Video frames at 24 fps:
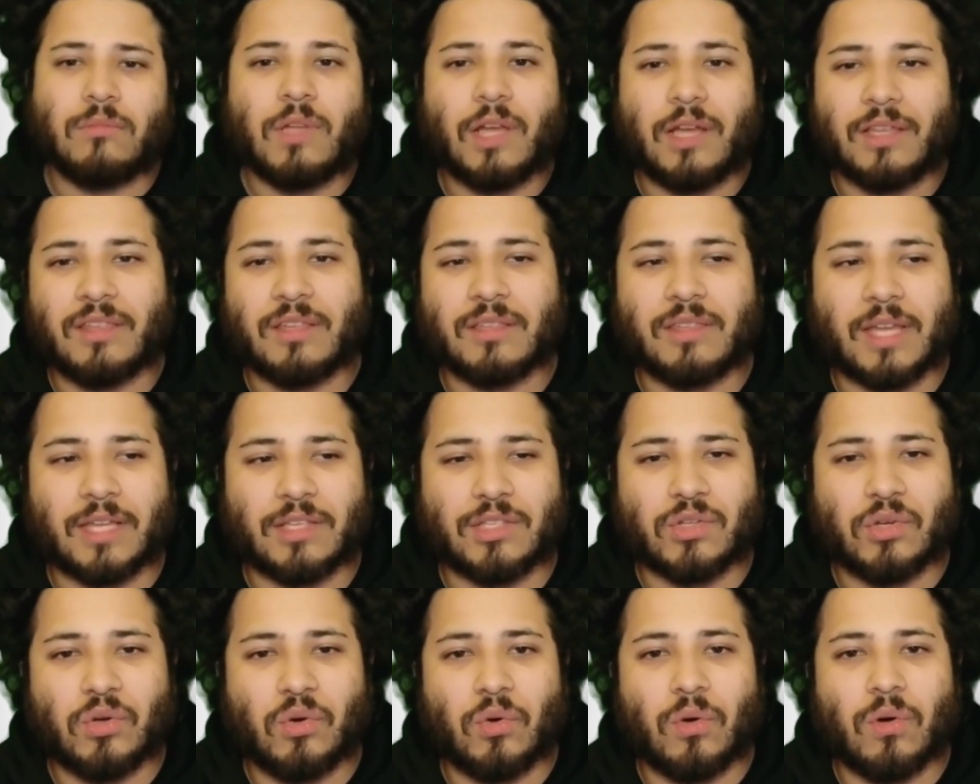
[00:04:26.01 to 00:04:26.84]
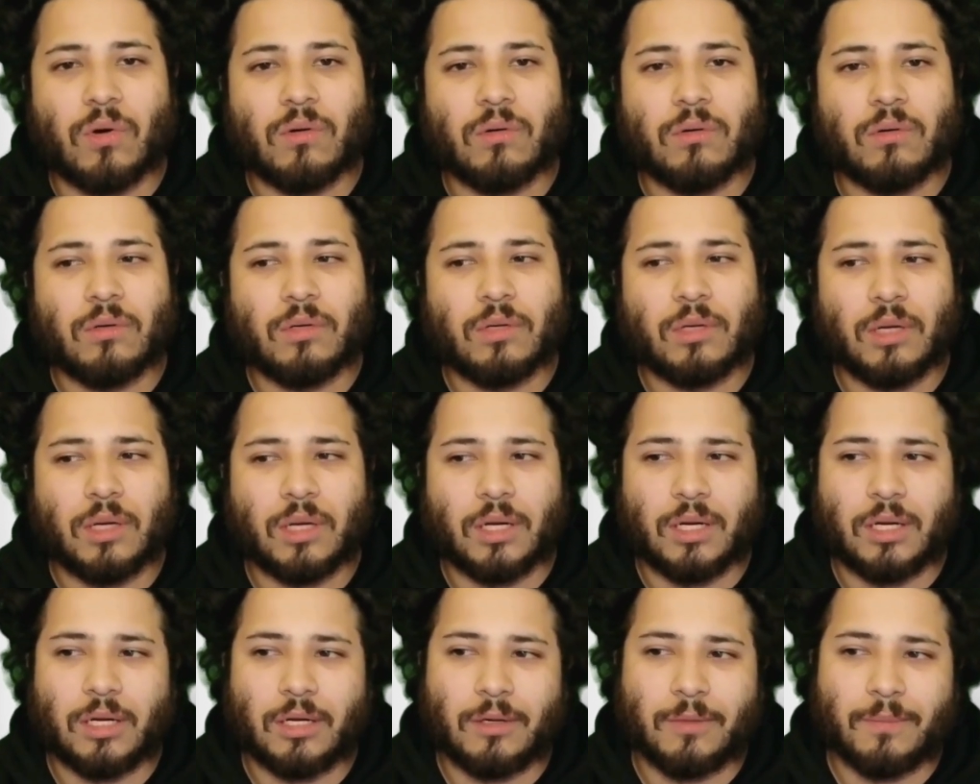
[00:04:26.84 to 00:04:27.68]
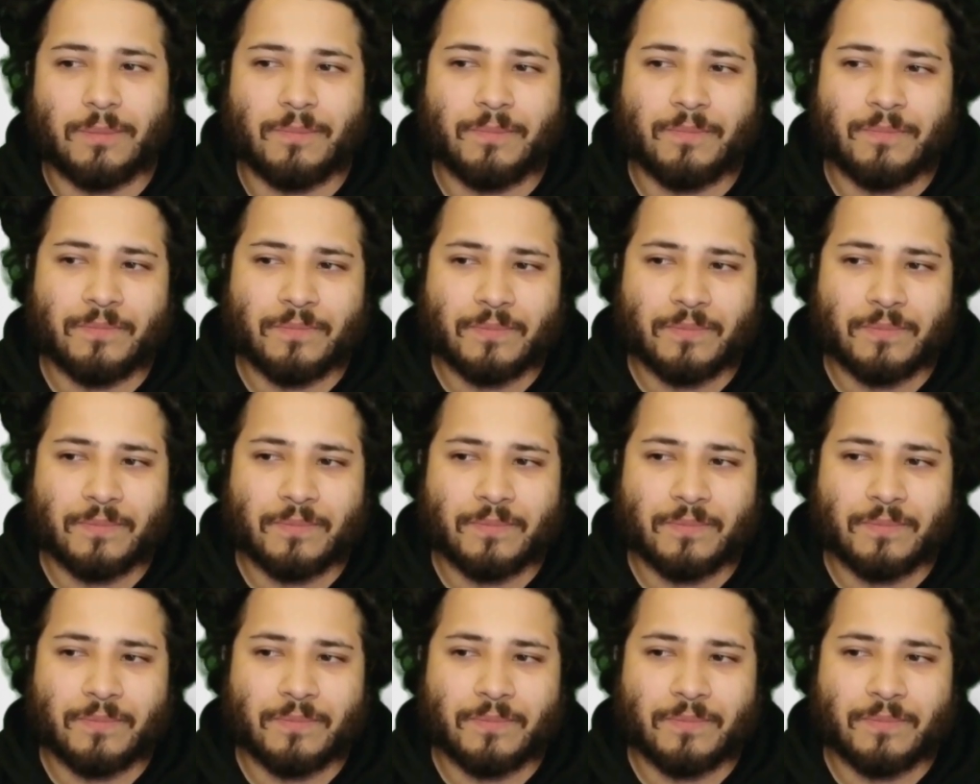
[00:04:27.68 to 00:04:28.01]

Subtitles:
I think that's cool. And